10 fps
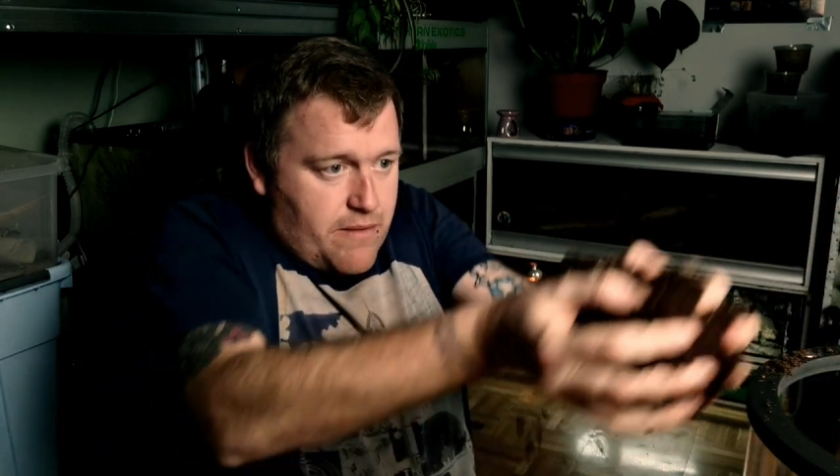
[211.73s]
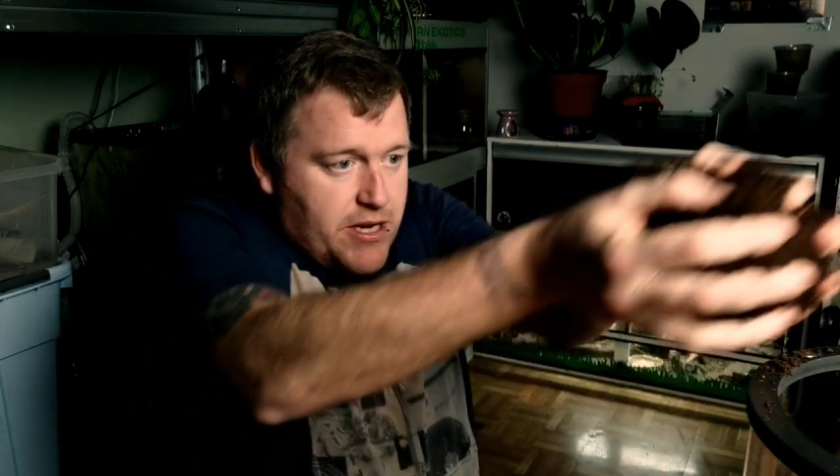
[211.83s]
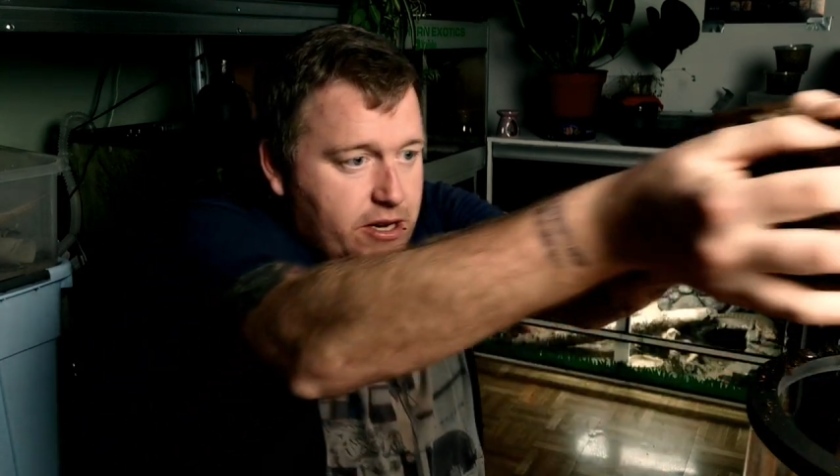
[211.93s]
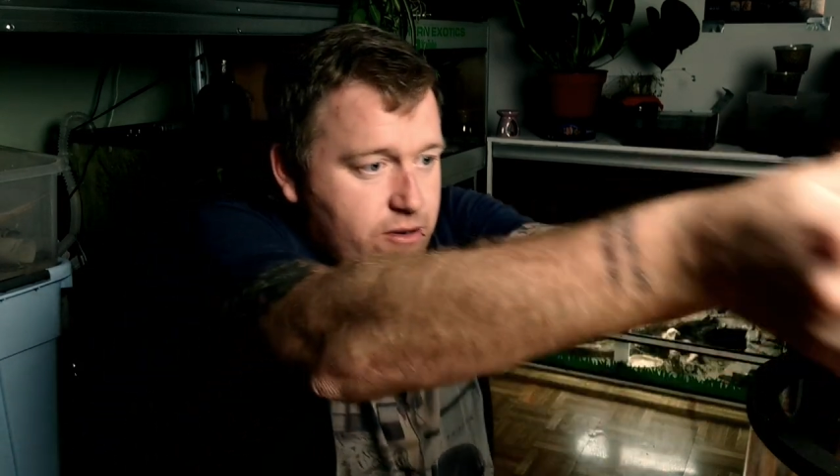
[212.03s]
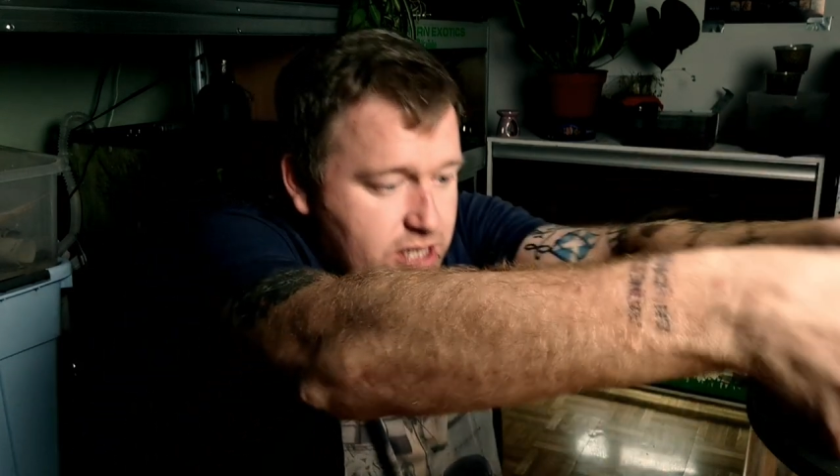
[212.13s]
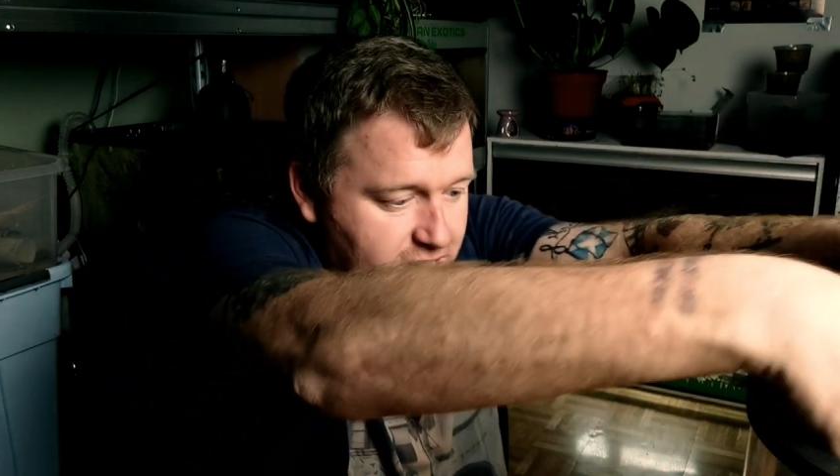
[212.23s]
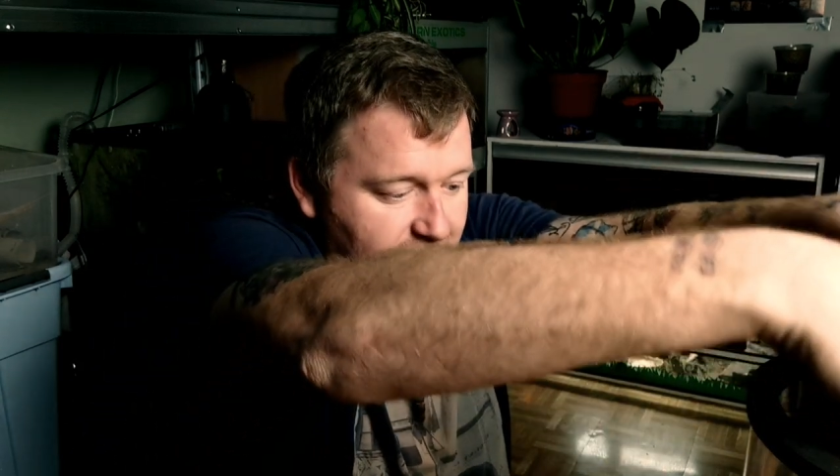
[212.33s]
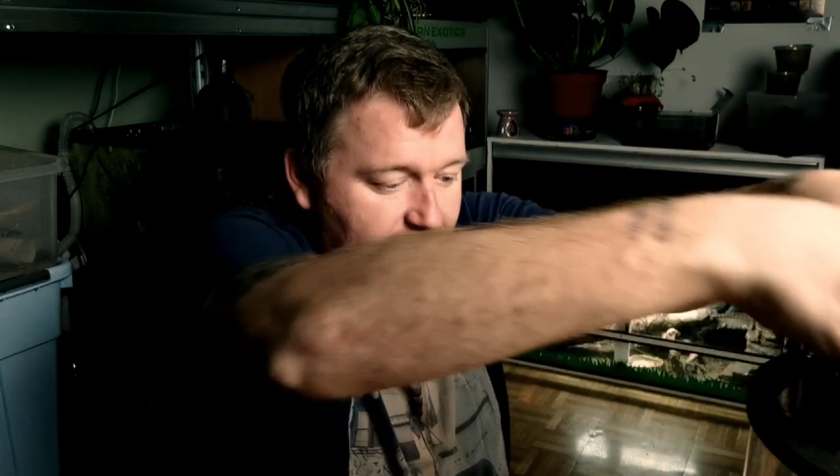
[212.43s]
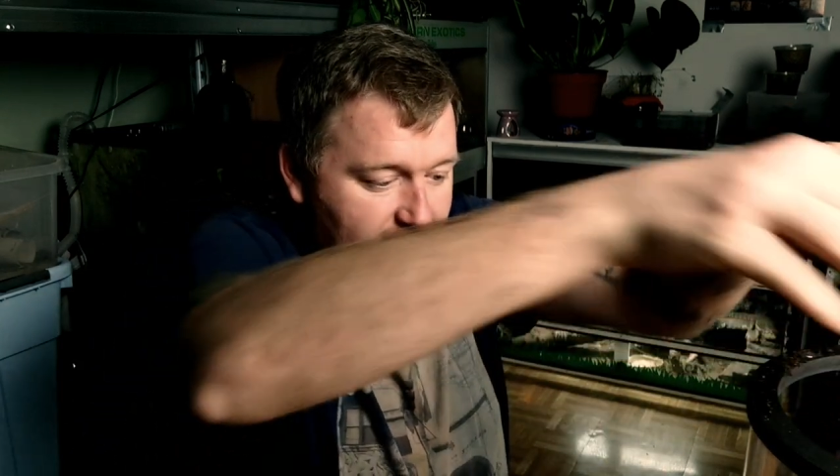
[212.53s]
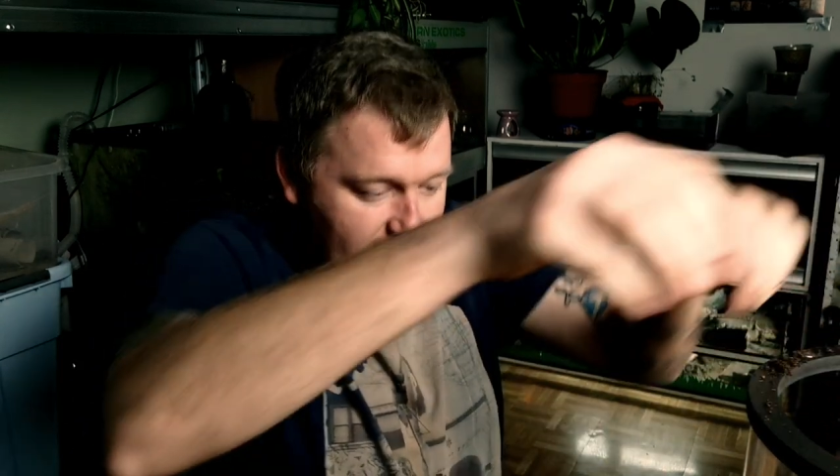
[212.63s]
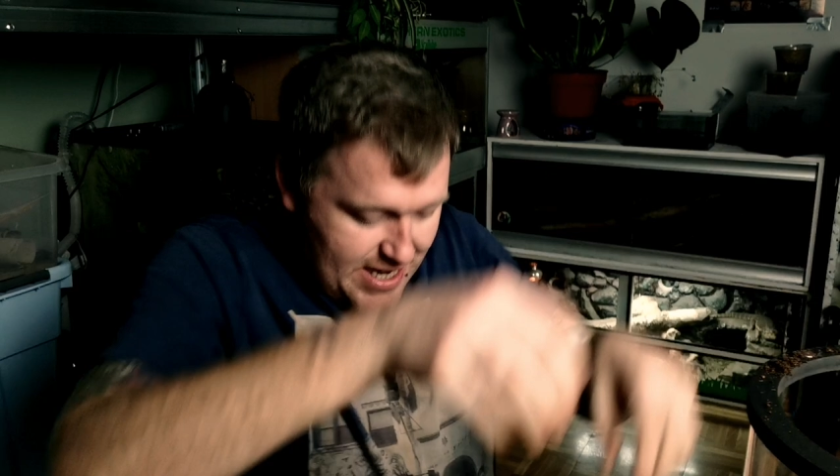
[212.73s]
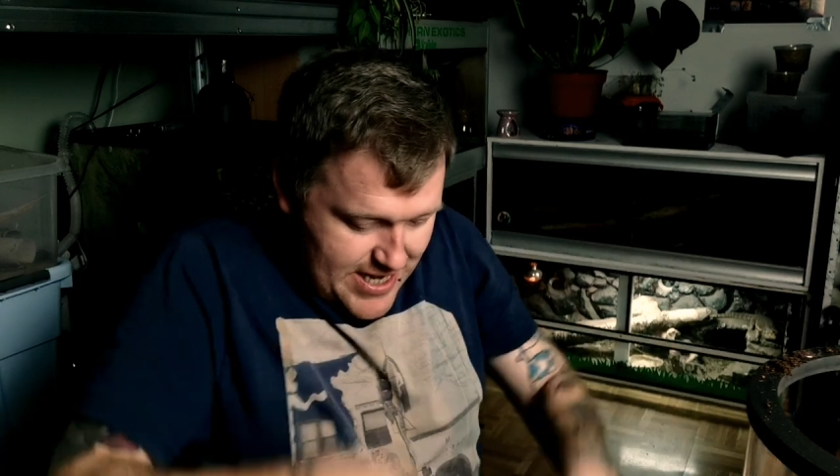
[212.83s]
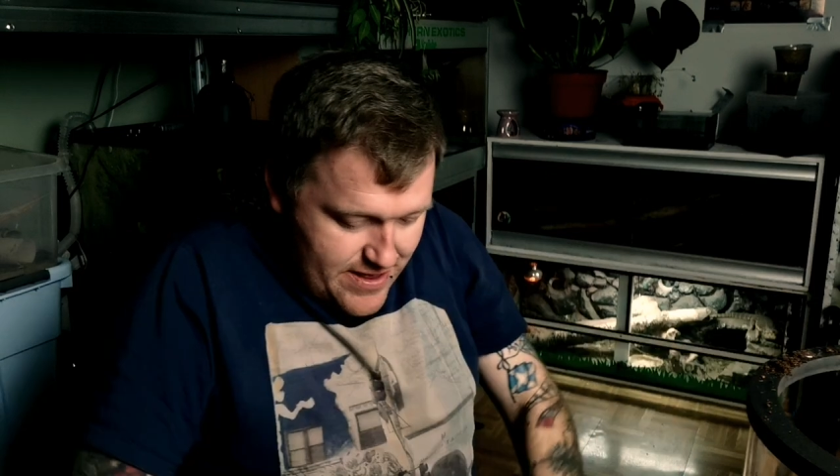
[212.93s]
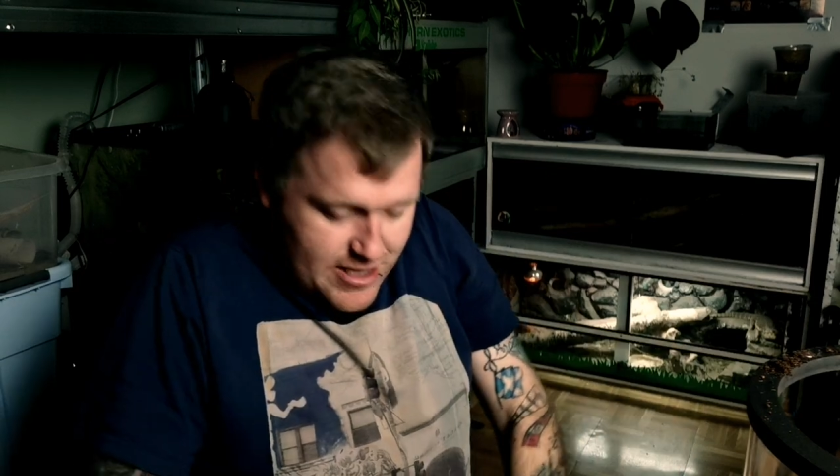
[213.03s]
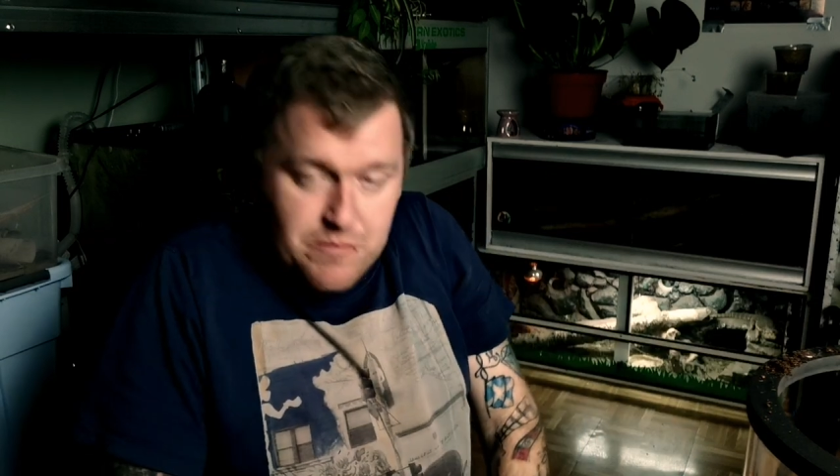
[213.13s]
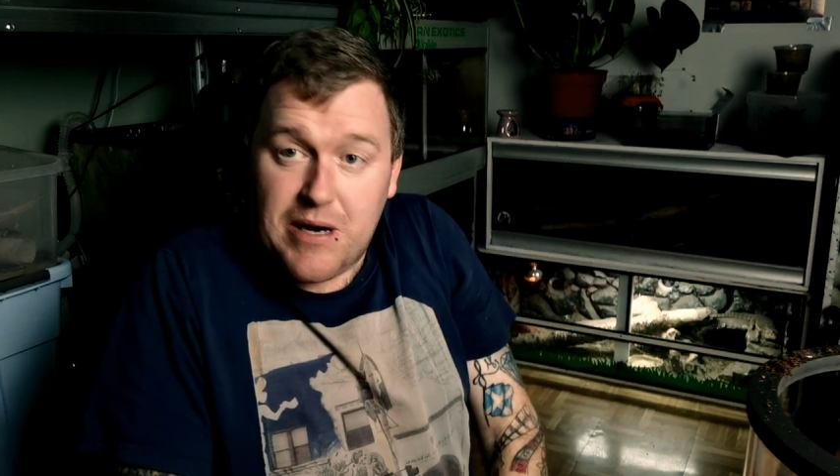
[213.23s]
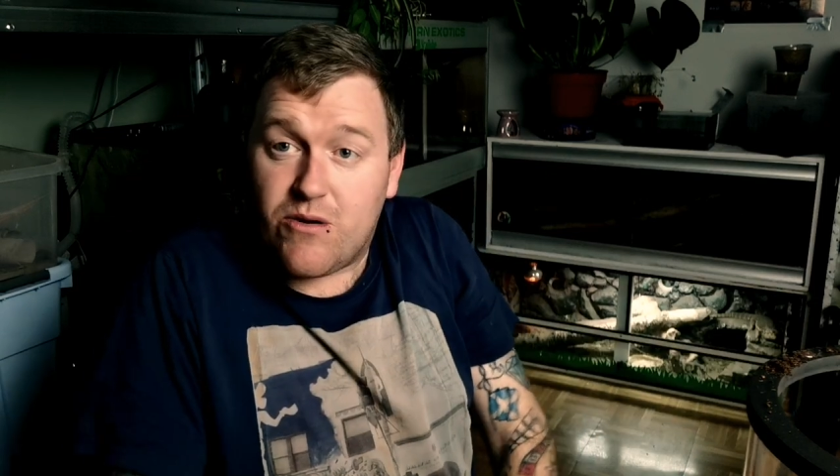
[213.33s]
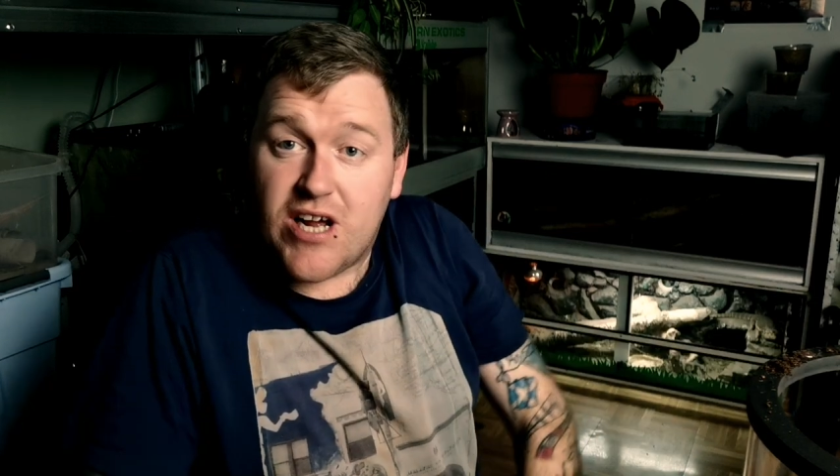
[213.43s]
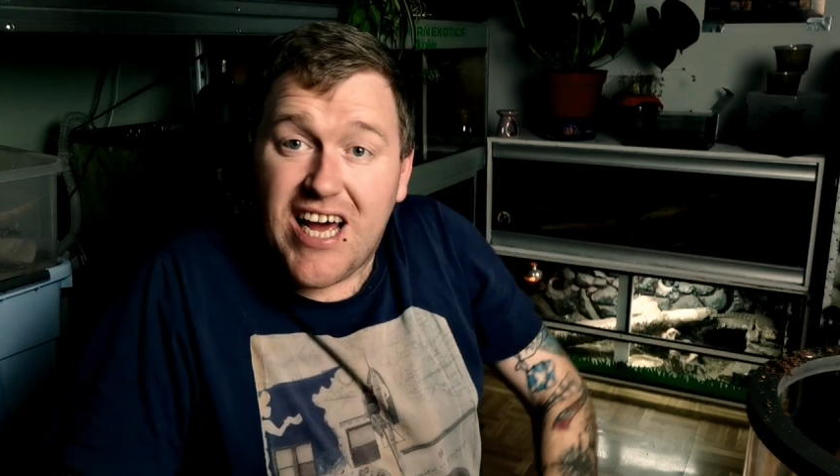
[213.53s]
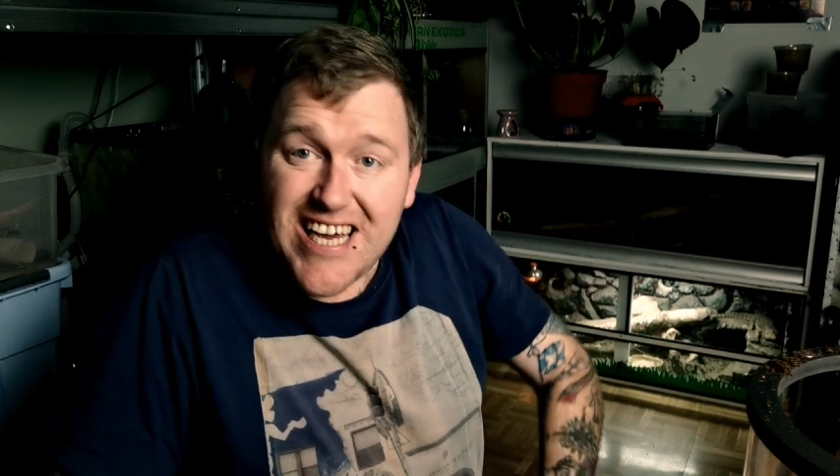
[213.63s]
going to be using in this
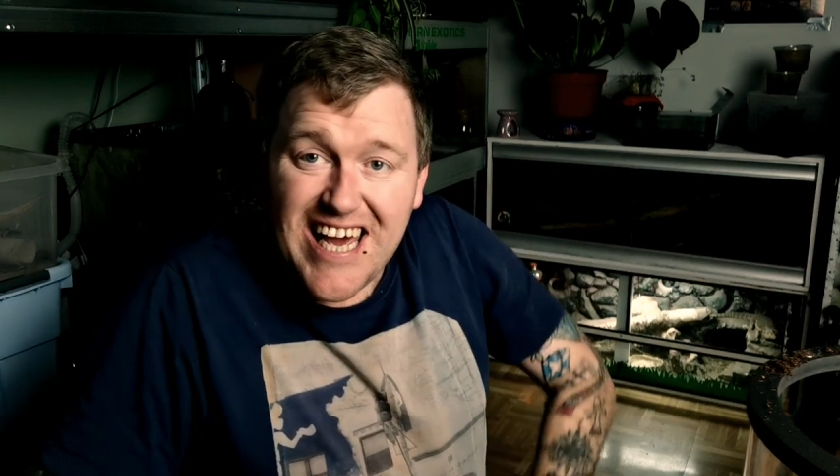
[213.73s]
build.